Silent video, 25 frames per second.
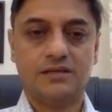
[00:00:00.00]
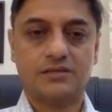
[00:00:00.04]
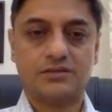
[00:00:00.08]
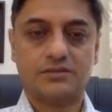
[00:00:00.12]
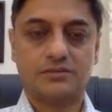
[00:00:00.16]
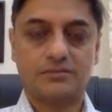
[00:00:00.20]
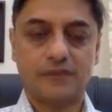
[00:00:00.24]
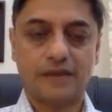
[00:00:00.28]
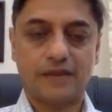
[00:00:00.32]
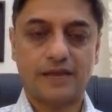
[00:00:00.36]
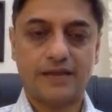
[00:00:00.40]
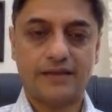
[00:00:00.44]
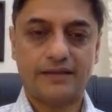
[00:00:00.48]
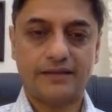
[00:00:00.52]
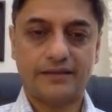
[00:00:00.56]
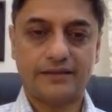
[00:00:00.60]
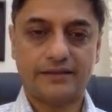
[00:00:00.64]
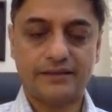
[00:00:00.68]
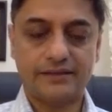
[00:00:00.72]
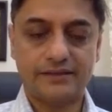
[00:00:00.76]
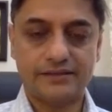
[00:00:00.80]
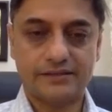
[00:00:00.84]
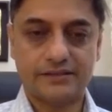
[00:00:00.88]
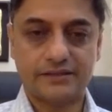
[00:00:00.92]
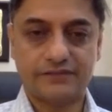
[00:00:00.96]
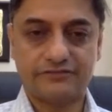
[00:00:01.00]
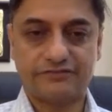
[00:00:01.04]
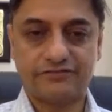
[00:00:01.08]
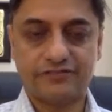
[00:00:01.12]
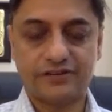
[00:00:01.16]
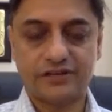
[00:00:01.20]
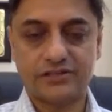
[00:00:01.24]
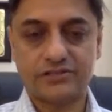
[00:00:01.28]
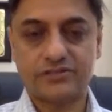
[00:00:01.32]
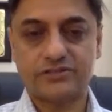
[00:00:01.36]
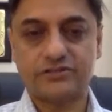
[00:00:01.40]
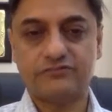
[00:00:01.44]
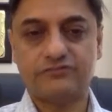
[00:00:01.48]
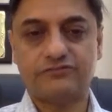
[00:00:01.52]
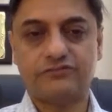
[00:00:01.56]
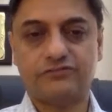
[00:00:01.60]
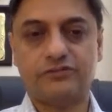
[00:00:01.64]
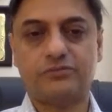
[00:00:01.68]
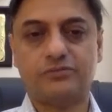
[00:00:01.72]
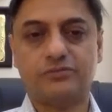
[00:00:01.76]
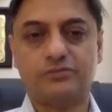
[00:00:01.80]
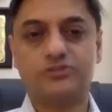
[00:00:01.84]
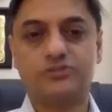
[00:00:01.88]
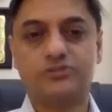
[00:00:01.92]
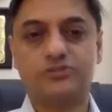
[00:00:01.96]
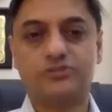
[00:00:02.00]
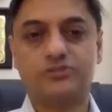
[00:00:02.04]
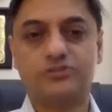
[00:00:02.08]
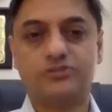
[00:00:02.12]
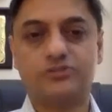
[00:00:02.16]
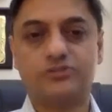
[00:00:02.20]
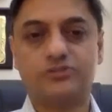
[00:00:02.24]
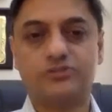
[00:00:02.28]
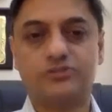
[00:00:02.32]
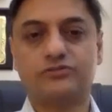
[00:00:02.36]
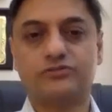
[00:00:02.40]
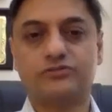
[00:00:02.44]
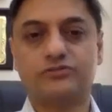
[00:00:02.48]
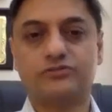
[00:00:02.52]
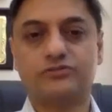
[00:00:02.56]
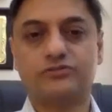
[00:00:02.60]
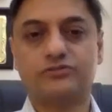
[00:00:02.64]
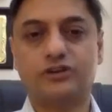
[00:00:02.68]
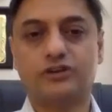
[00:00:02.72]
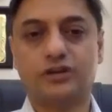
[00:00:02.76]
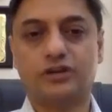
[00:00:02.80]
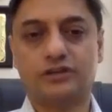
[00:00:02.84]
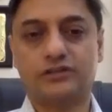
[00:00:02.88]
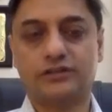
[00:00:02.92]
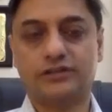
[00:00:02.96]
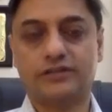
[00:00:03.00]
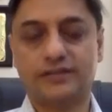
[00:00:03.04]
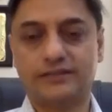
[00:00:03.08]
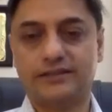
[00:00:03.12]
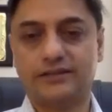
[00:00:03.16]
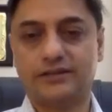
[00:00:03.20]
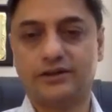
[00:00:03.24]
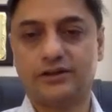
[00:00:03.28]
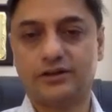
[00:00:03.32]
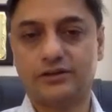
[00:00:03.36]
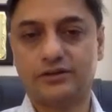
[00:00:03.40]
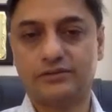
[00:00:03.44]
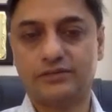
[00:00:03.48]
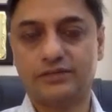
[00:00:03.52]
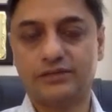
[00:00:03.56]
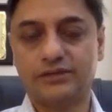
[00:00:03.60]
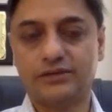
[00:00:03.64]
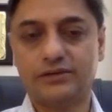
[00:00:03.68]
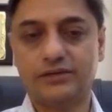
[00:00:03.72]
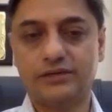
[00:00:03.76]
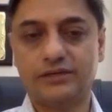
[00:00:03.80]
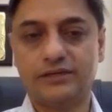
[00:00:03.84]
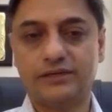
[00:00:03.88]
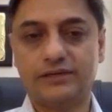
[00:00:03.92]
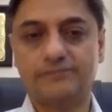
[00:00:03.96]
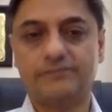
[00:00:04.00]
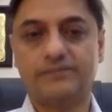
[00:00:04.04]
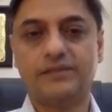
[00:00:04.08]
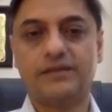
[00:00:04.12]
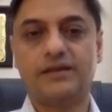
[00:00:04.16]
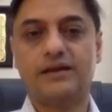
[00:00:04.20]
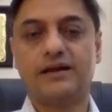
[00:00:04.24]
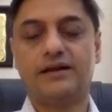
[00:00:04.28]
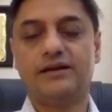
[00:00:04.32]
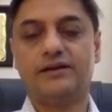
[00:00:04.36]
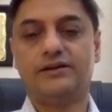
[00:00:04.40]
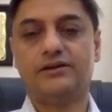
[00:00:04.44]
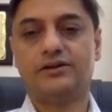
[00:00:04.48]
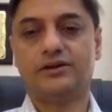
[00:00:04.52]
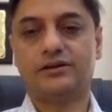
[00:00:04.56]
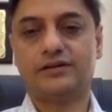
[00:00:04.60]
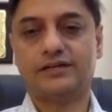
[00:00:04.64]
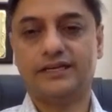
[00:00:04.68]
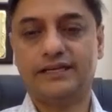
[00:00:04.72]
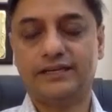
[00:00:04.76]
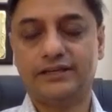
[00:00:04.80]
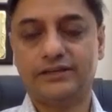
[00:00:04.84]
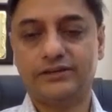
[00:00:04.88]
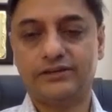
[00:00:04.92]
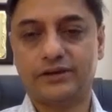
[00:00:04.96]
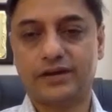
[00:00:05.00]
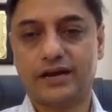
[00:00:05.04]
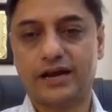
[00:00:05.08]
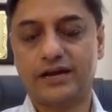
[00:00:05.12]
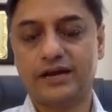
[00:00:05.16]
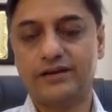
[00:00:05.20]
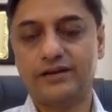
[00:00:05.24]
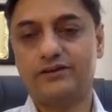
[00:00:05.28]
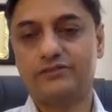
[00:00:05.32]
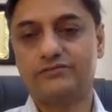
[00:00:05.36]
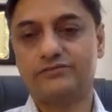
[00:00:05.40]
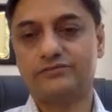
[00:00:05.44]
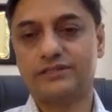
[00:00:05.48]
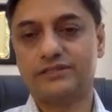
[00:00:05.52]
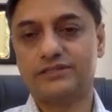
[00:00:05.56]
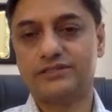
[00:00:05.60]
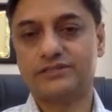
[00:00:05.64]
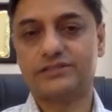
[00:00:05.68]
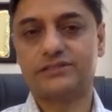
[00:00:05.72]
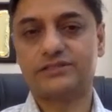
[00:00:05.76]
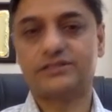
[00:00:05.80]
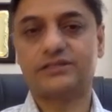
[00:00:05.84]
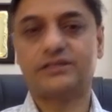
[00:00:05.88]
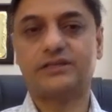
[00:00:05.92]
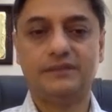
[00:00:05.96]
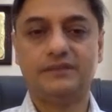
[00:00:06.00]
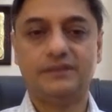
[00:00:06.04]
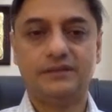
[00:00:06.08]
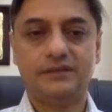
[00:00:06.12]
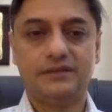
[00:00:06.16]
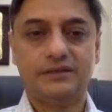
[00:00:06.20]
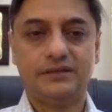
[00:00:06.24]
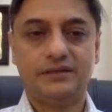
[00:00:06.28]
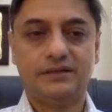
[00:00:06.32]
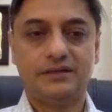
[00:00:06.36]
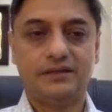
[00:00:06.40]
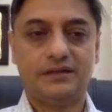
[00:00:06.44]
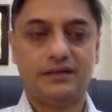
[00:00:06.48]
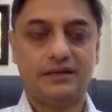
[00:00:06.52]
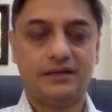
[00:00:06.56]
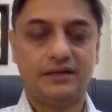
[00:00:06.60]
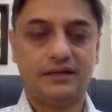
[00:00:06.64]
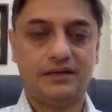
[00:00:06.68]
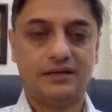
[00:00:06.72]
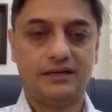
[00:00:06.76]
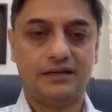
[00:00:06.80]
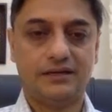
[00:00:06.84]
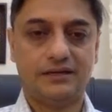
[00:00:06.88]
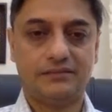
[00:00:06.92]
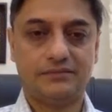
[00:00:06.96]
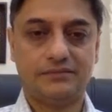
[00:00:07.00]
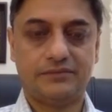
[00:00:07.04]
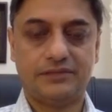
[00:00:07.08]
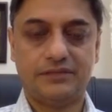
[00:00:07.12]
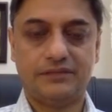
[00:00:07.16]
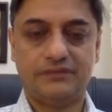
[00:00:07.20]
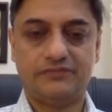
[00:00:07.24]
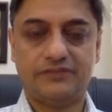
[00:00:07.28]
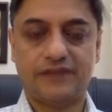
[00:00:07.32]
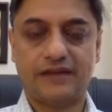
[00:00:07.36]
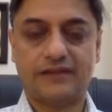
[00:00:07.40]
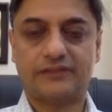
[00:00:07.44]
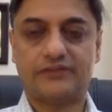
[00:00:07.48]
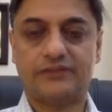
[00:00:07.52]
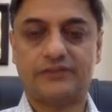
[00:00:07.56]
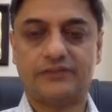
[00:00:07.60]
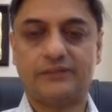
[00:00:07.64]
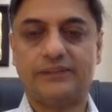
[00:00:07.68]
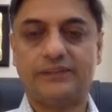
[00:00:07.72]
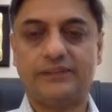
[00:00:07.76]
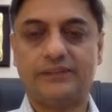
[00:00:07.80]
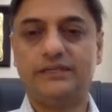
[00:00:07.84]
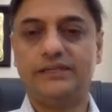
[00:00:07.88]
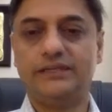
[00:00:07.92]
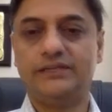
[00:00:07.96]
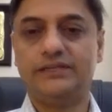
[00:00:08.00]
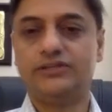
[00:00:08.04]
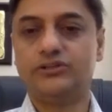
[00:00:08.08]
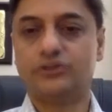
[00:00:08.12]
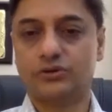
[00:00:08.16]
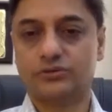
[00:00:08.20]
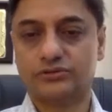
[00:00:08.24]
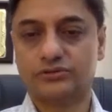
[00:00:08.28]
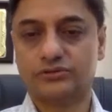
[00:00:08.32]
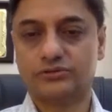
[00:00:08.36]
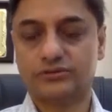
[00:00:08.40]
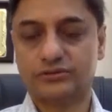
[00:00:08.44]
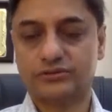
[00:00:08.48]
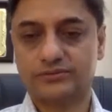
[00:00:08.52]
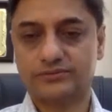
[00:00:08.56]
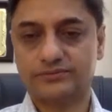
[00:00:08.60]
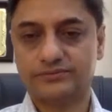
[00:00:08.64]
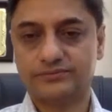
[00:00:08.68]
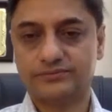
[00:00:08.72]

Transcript: So my thing is that first and foremost, you've got to get the economy going and not take your eye off this, the fact that we need growth.